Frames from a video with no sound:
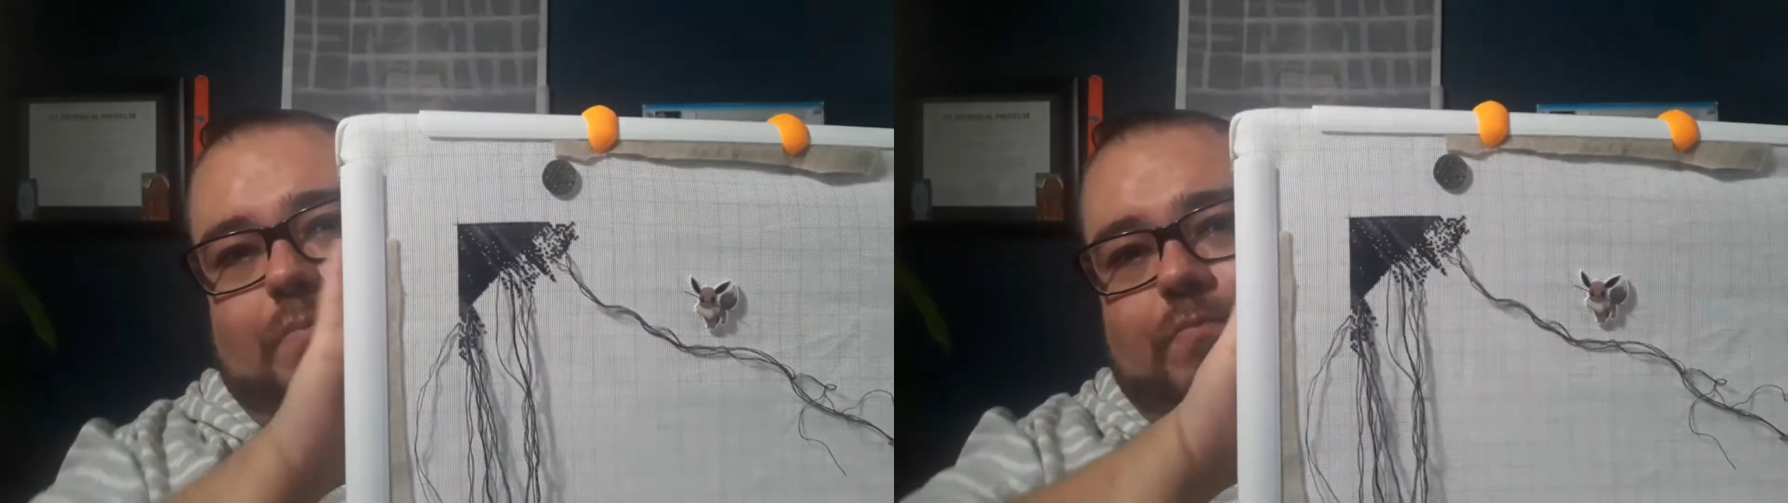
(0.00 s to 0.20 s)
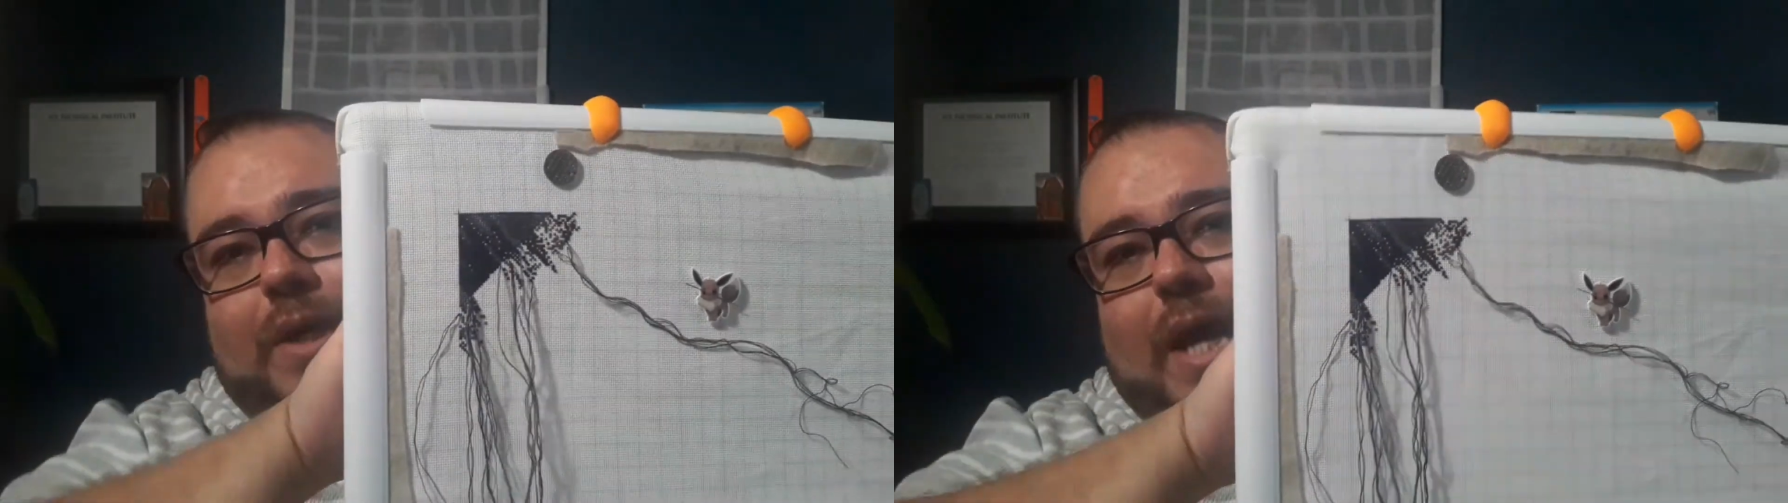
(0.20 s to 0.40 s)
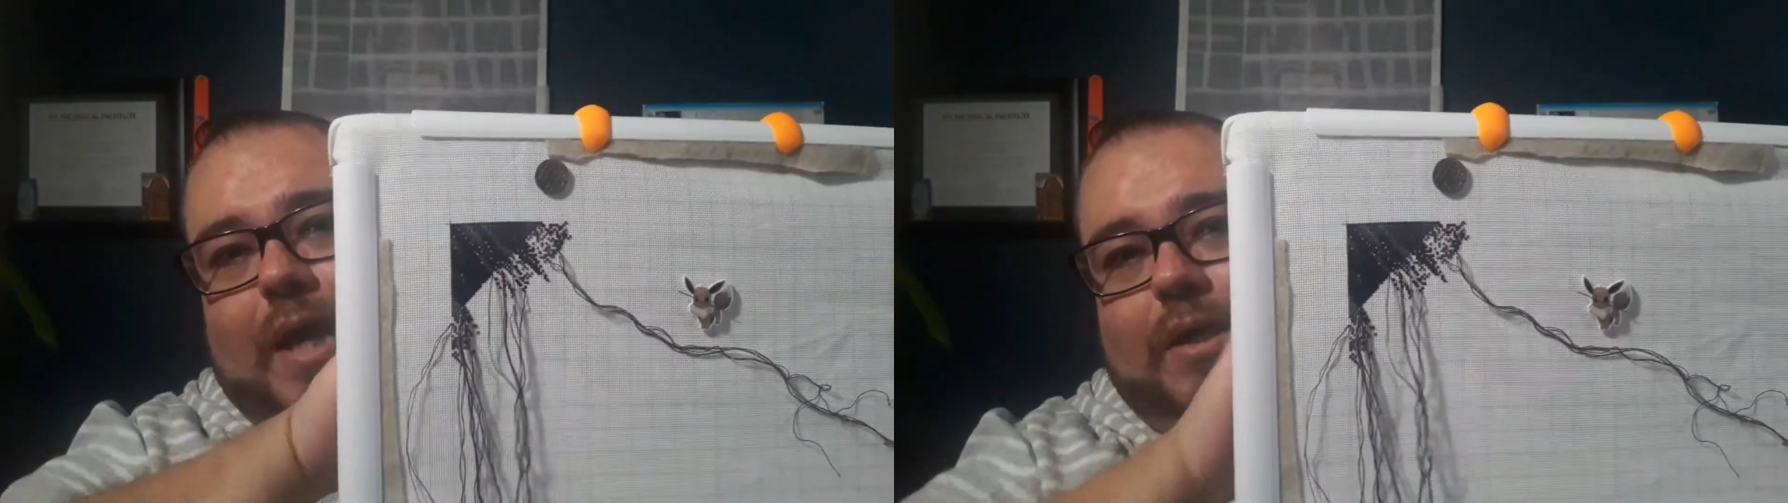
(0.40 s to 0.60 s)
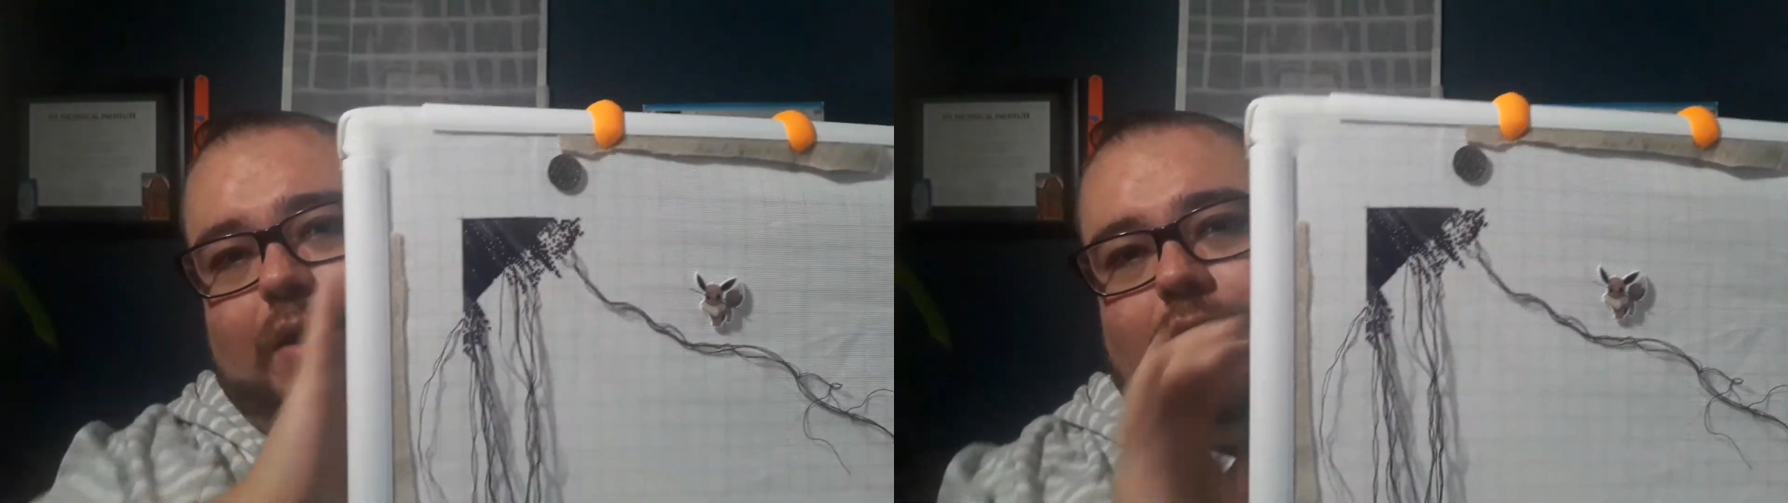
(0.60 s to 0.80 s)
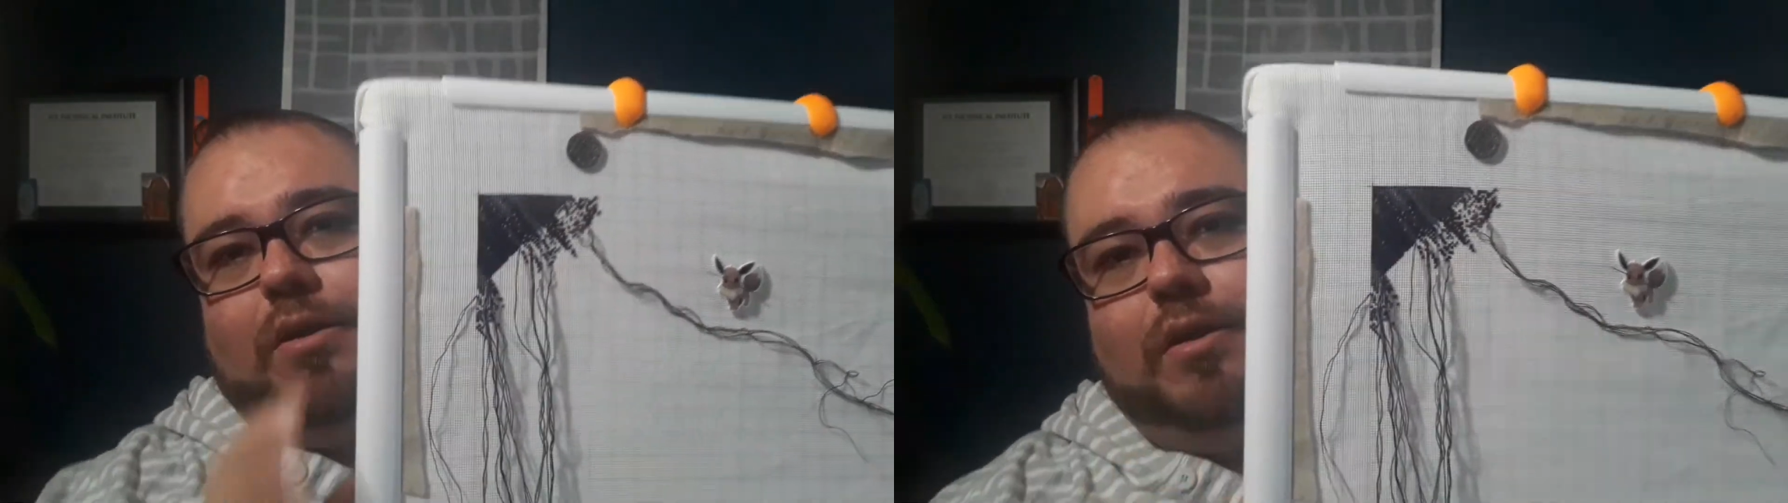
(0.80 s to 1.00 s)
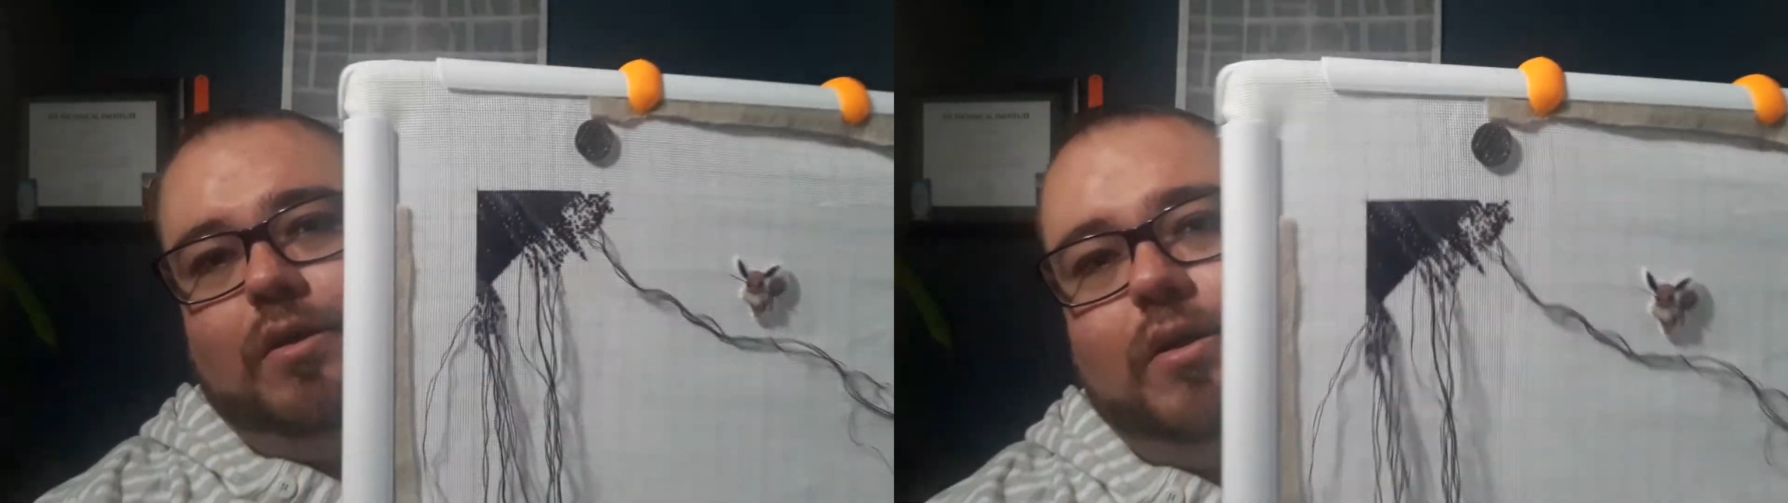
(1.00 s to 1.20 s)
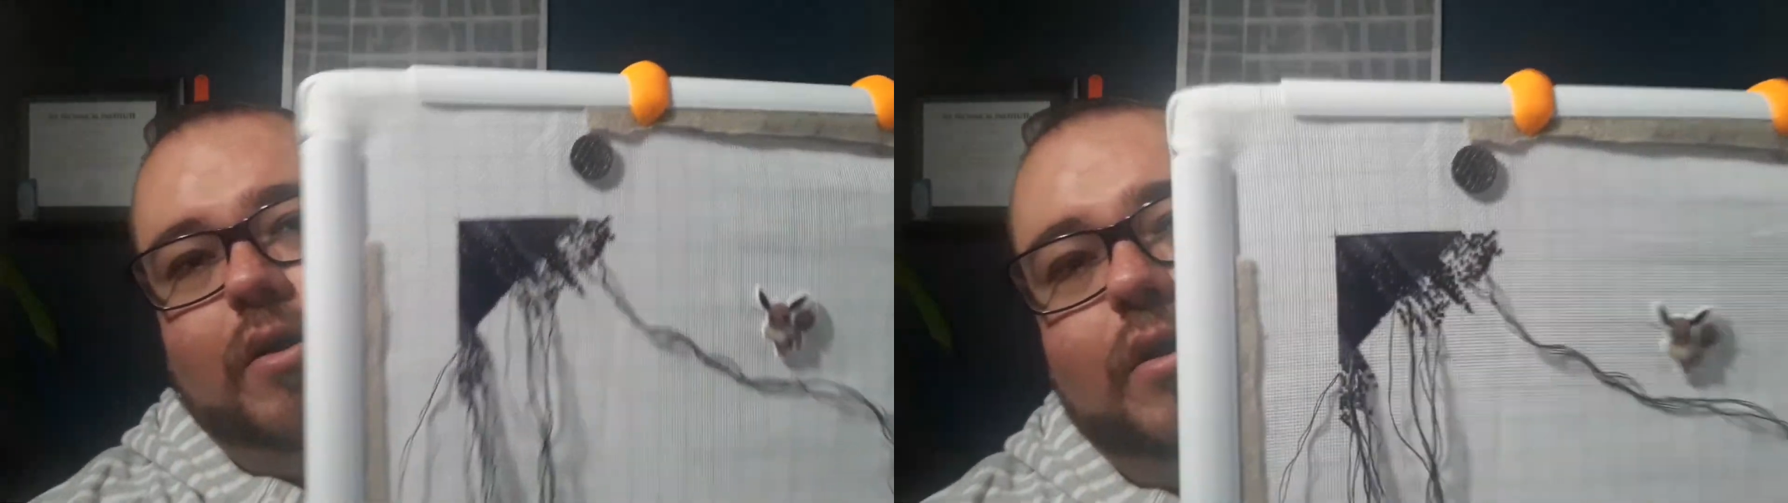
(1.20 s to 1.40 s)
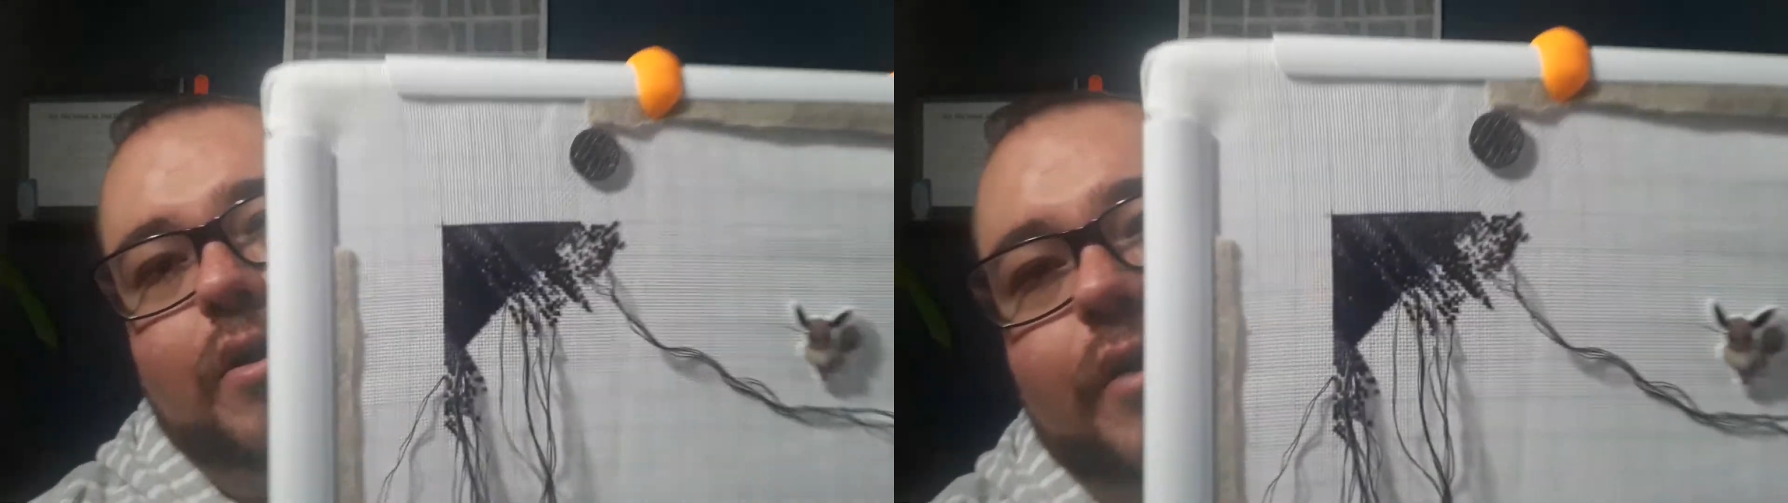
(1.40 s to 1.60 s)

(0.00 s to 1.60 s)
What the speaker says: behind it. So